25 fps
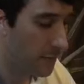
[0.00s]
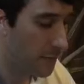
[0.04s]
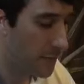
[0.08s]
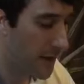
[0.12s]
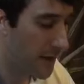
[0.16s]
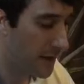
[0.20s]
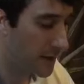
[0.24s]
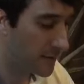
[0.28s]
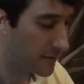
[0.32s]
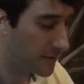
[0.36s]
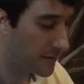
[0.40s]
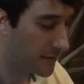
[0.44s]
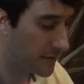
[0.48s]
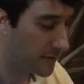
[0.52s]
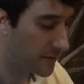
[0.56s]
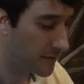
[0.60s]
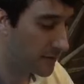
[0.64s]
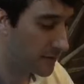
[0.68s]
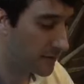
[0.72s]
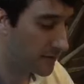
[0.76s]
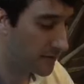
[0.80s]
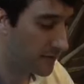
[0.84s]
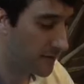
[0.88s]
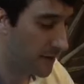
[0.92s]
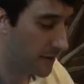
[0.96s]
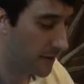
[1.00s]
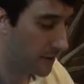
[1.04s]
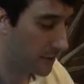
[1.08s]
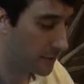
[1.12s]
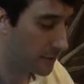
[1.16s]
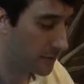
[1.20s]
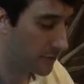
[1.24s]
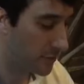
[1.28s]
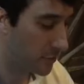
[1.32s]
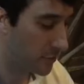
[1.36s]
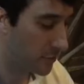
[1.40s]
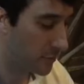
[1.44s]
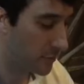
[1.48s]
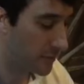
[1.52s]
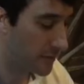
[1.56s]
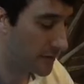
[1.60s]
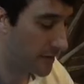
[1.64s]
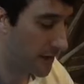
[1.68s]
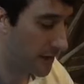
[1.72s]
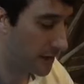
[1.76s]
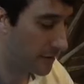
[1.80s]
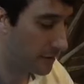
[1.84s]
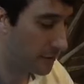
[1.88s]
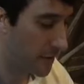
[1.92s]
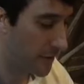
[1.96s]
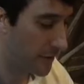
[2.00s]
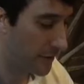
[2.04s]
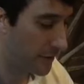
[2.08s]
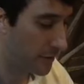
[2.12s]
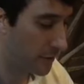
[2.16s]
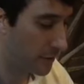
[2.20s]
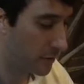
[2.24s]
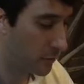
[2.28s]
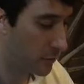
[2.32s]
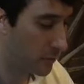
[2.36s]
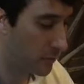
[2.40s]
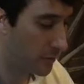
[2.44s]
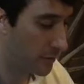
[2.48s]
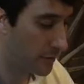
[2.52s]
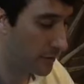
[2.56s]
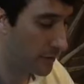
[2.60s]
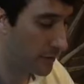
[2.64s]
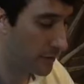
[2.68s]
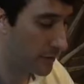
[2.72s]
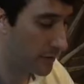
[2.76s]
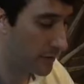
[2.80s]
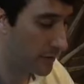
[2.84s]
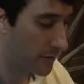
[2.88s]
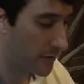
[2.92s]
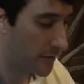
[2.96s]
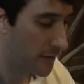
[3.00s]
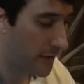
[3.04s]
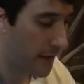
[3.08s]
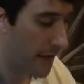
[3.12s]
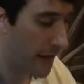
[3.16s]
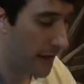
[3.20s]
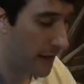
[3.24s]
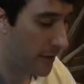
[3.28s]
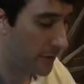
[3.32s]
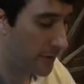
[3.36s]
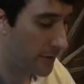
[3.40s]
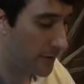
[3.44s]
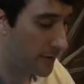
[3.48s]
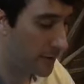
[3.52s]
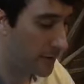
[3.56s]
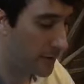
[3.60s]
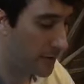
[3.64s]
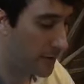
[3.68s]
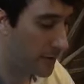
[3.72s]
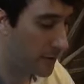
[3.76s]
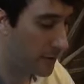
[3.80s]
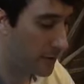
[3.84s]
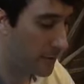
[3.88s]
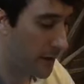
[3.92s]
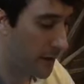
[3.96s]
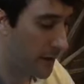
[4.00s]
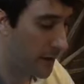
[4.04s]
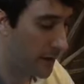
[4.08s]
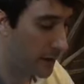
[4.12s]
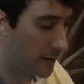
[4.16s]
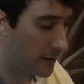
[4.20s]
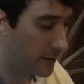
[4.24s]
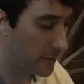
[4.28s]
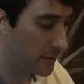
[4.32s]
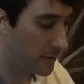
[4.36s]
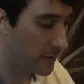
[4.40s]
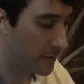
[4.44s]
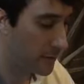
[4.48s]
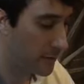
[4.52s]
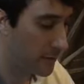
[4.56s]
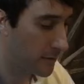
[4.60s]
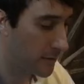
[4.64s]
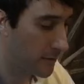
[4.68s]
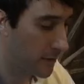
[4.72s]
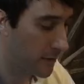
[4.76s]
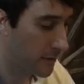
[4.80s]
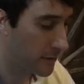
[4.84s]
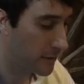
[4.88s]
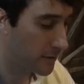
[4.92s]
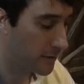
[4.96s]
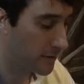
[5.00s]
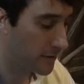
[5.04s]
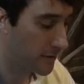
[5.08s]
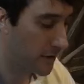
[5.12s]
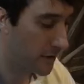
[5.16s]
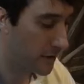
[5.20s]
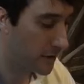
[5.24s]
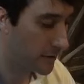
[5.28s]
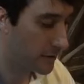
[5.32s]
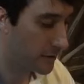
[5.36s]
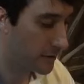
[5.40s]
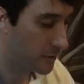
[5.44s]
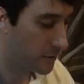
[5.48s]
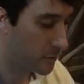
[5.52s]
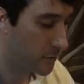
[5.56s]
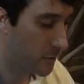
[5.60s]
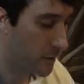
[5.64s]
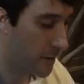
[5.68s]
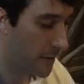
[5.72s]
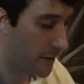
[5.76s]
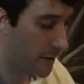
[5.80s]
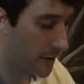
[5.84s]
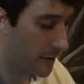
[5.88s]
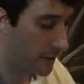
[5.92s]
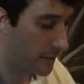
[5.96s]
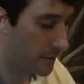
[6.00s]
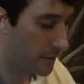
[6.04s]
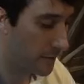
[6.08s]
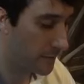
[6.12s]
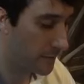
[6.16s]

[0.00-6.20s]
Man's steps are ordained by the Lord. How then can a man understand his way?